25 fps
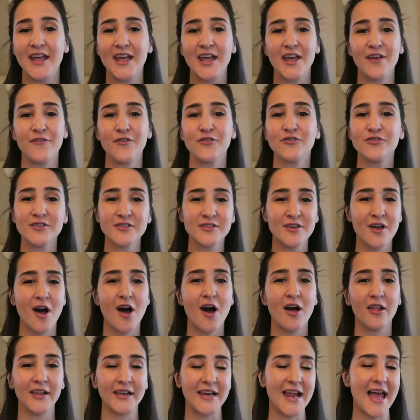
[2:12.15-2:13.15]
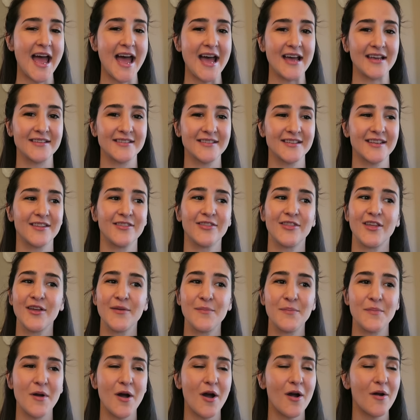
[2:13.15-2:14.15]
If you just call and ask,
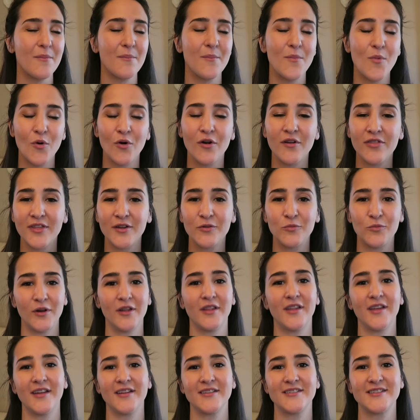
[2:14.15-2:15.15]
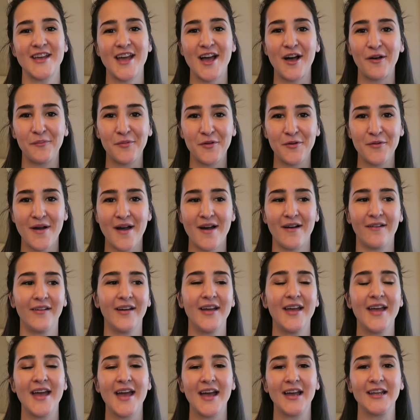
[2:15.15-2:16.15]
they are more than willing to help you out
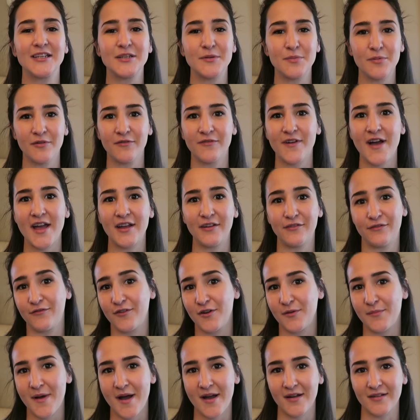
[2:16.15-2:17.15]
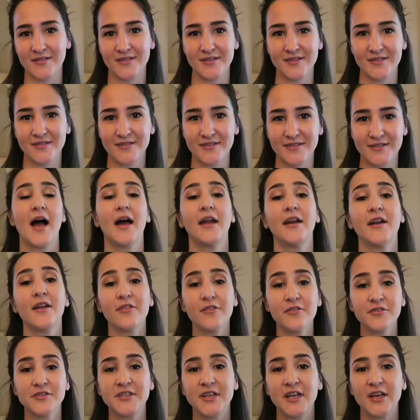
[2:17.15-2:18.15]
and to provide free boxes.
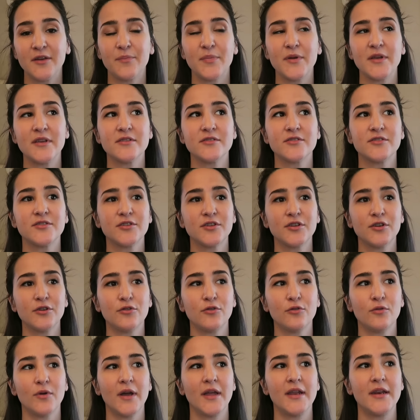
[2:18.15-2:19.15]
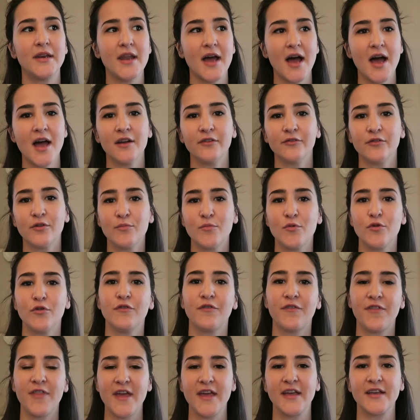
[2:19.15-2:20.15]
Another tip is to not
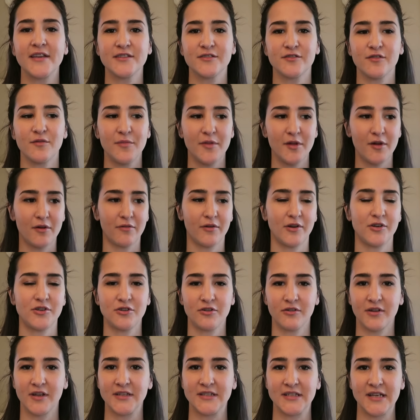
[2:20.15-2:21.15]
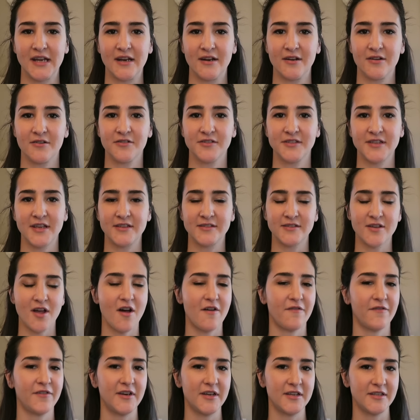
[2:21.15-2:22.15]
remove things from their original containers as
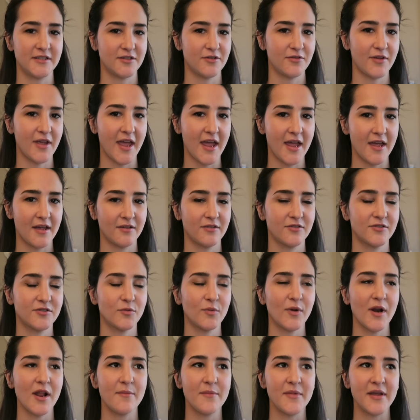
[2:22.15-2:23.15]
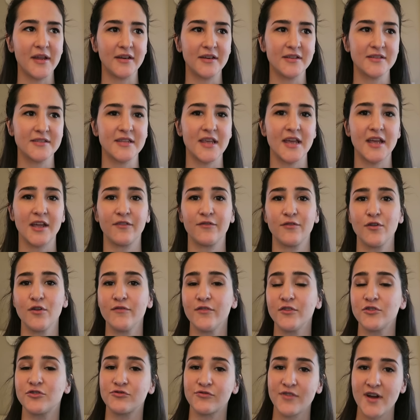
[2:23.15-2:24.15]
often as you can. So what I mean is like if you
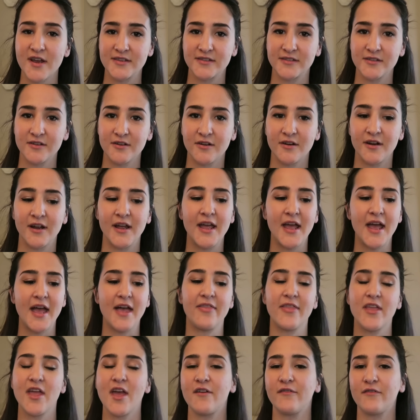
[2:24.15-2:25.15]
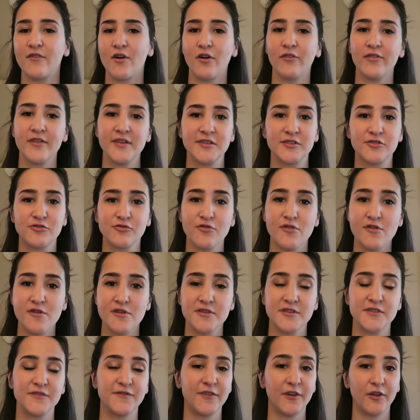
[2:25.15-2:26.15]
have a dresser and they have all these
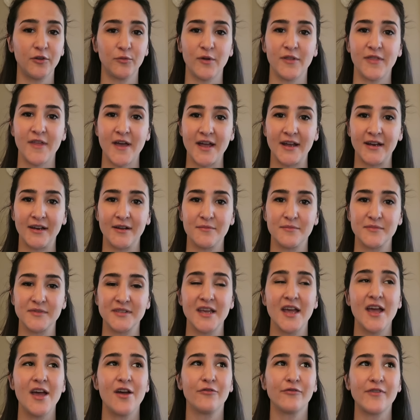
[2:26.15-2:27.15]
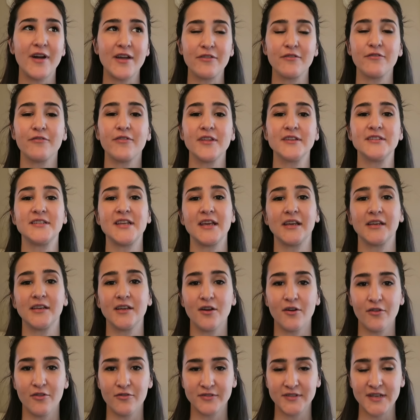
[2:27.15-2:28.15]
drawers filled with items, rather than
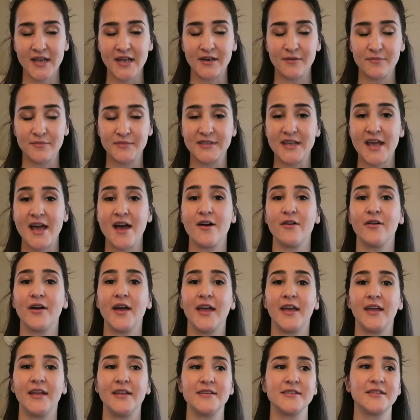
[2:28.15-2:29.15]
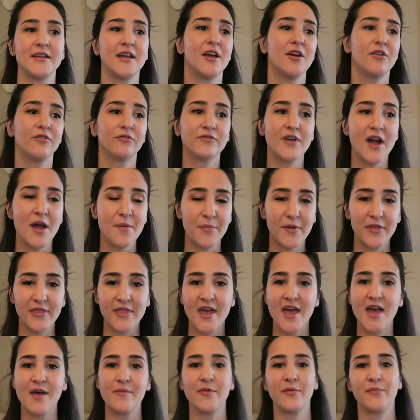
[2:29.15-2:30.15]
taking all those items out and wrapping
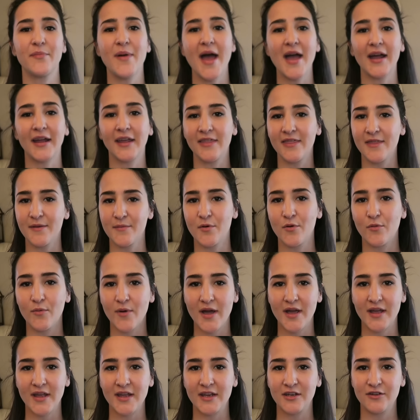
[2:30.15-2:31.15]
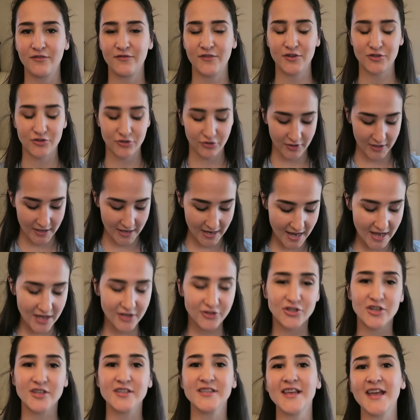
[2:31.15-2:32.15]
them and packing them away individually,
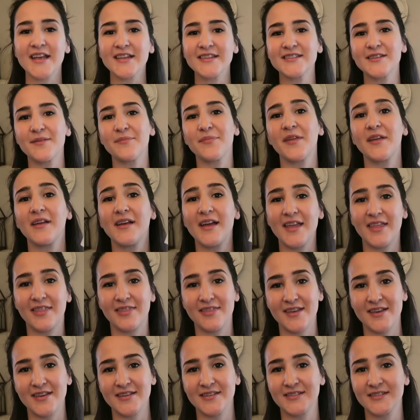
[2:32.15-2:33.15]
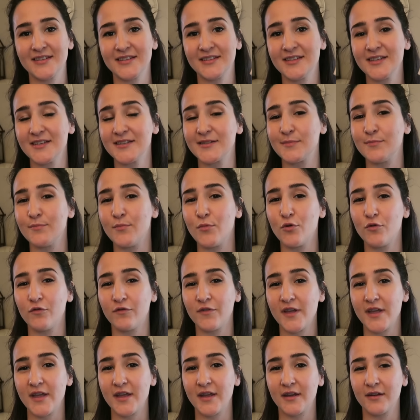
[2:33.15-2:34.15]
just get something like this. This is
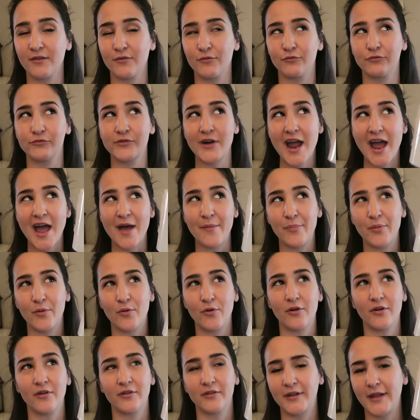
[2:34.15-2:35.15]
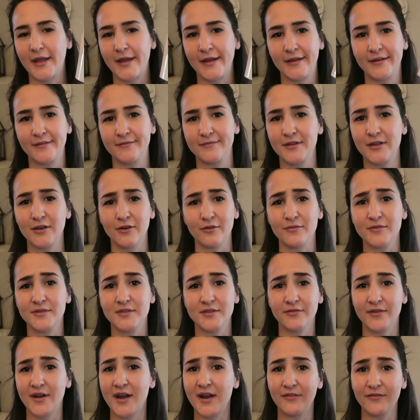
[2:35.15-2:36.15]
moving wrap or like, you know,
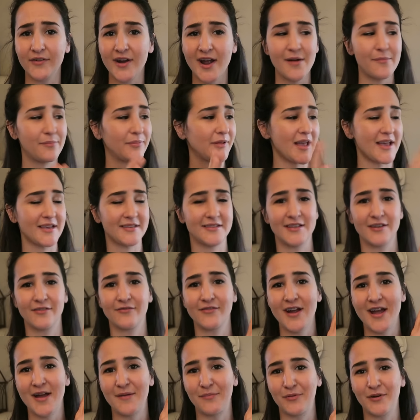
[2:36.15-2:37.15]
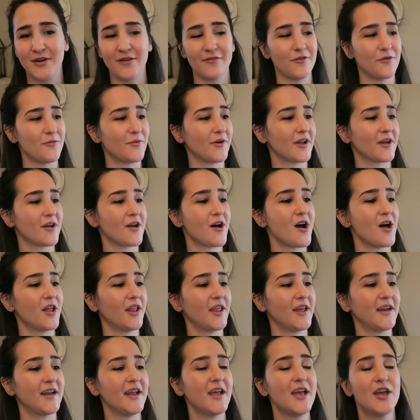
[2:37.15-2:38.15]
saran wrap, plastic wrap, whatever you wanna call
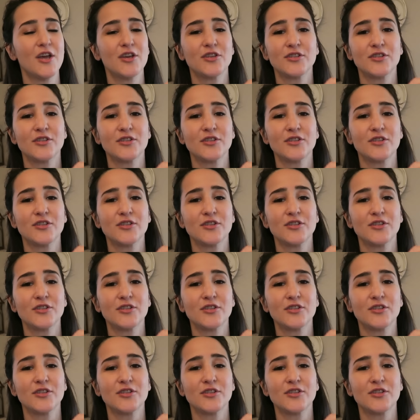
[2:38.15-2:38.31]
it.